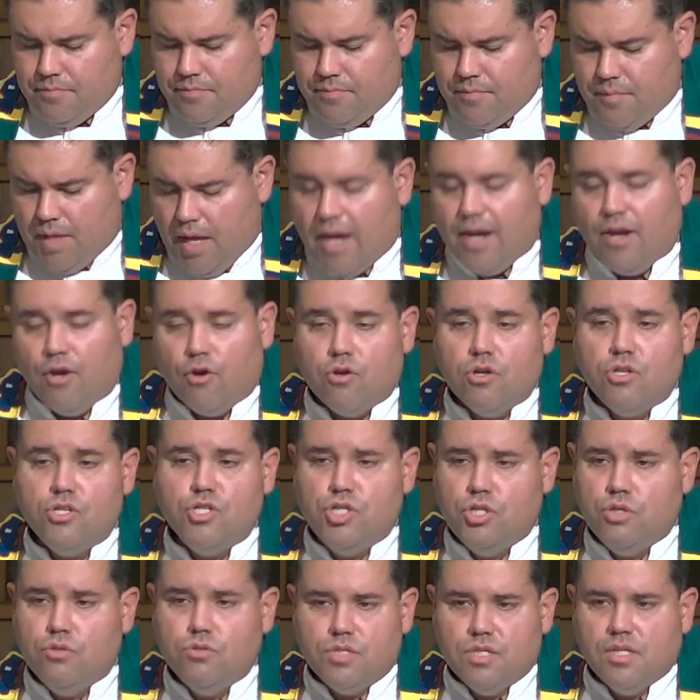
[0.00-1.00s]
I urge
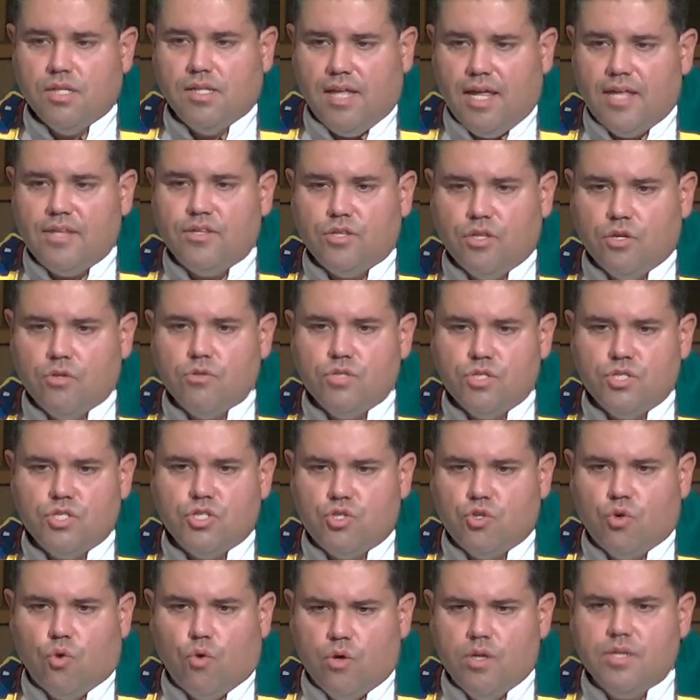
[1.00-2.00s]
you to let those
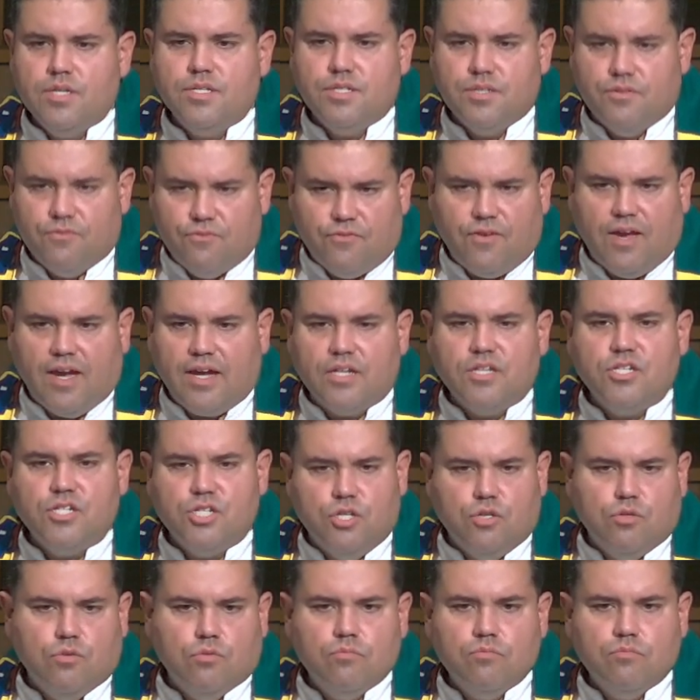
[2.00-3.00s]
stories affect
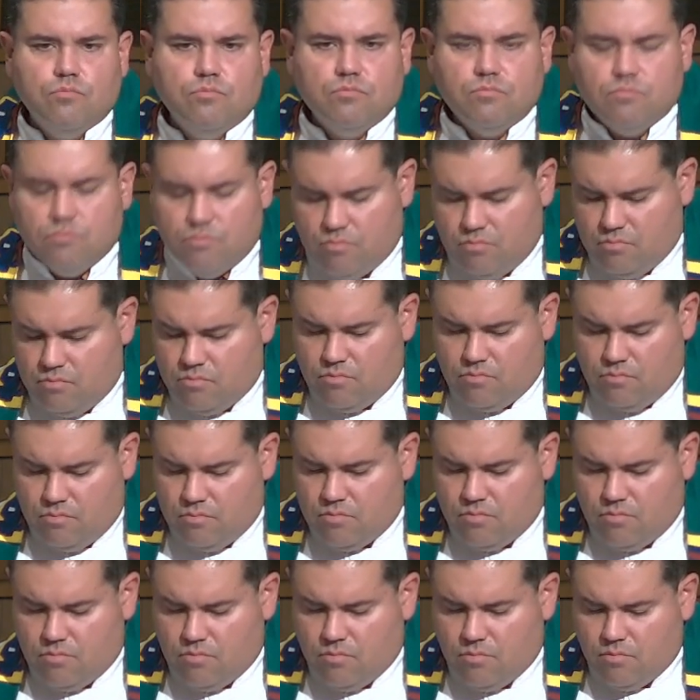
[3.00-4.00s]
you.
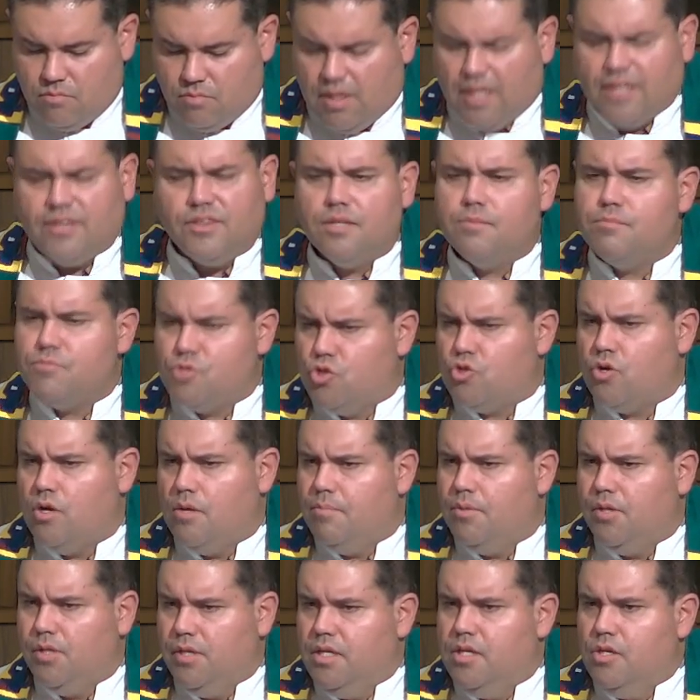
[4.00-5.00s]
Let them
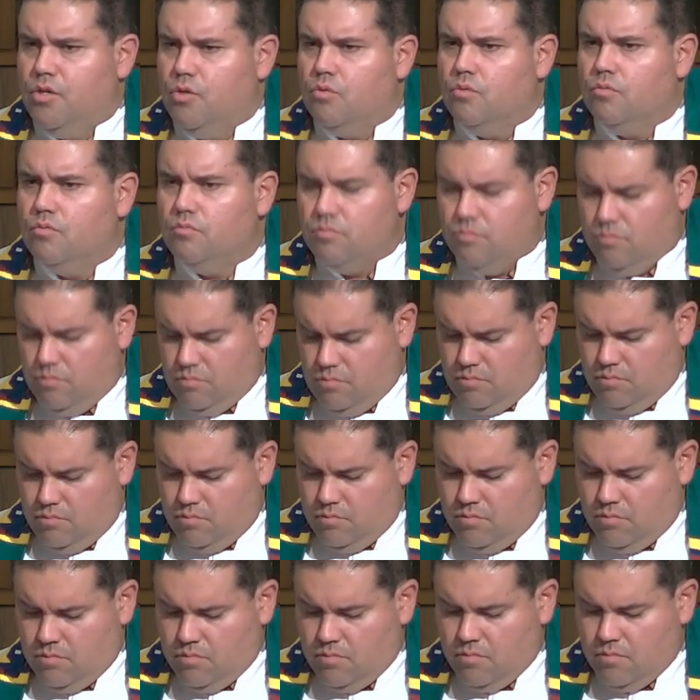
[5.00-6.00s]
trouble you.
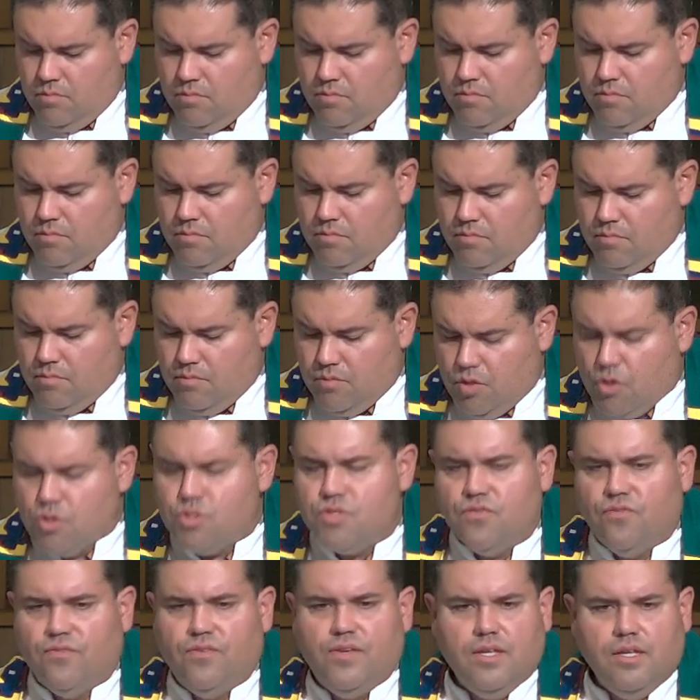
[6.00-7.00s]

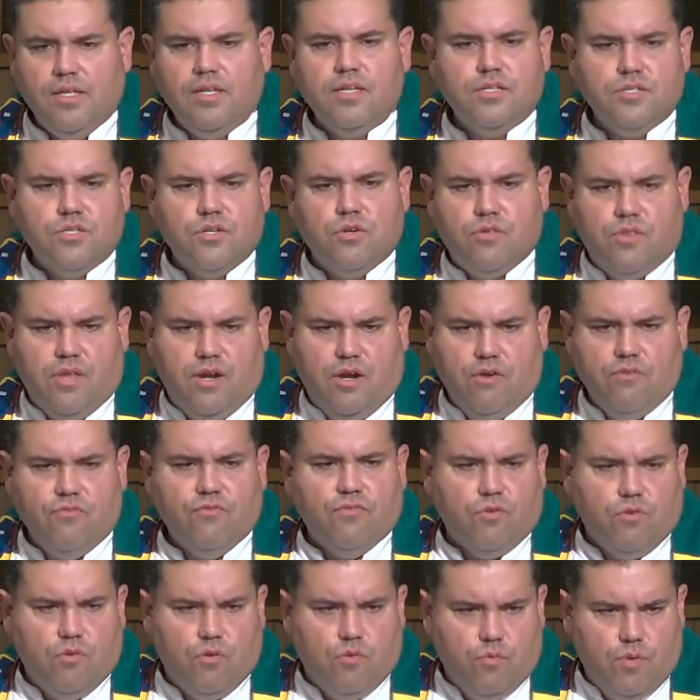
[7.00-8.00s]
Those feelings are there
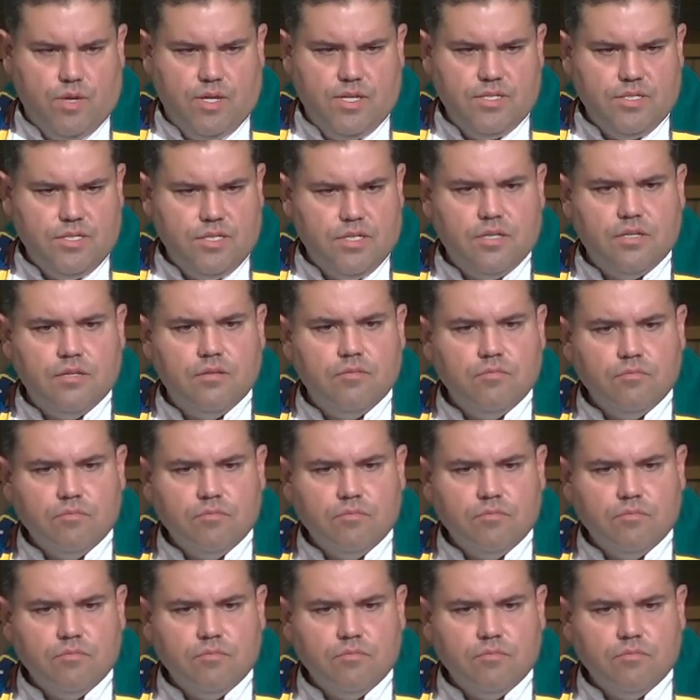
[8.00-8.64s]
for a reason,